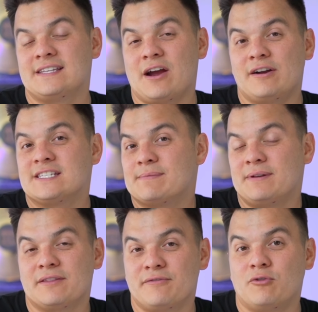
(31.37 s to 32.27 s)
They already
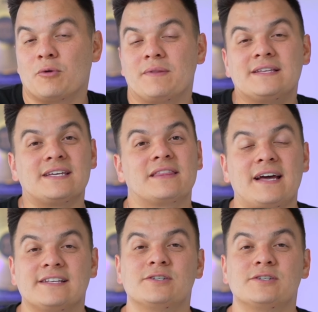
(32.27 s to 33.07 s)
submitted the form, things like that.